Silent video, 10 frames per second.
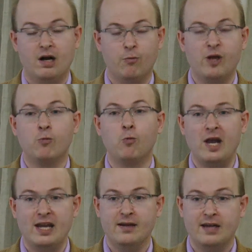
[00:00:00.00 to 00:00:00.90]
we
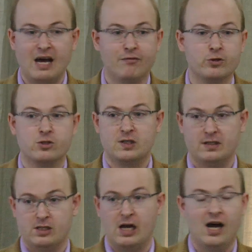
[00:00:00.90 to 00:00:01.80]
weigh the evidence that
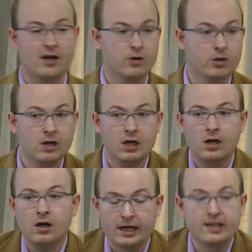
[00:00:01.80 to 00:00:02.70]
is higher,
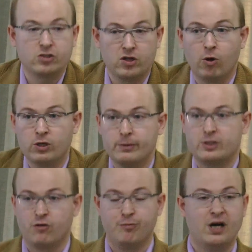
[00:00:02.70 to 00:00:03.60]
that is lower
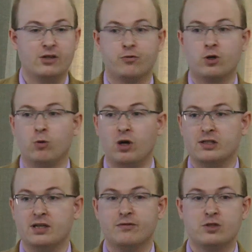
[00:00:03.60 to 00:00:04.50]
risk of bias for the
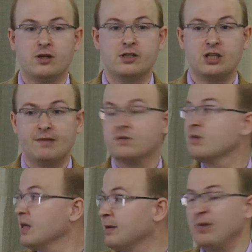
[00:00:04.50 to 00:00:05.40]
qualitative studies. And
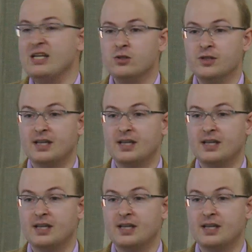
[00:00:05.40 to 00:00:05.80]
based on